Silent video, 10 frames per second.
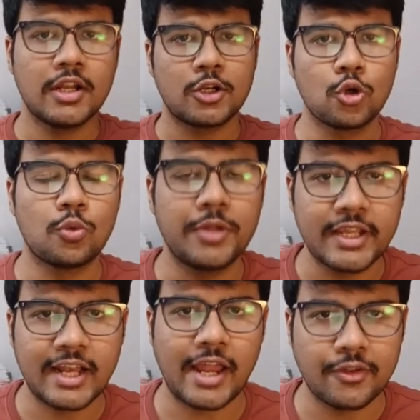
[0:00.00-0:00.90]
to be
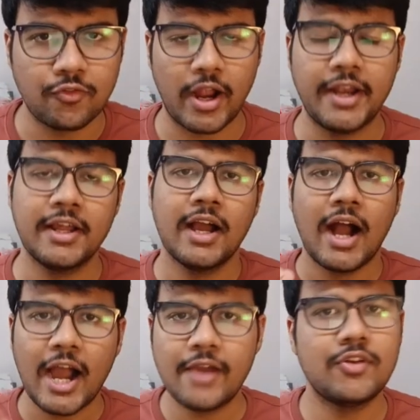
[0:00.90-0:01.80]
clarified,
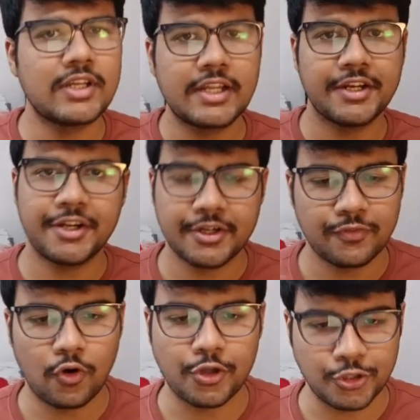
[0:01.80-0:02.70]
I will create it
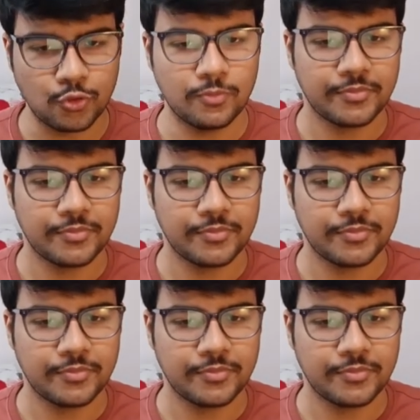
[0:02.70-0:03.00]
for you.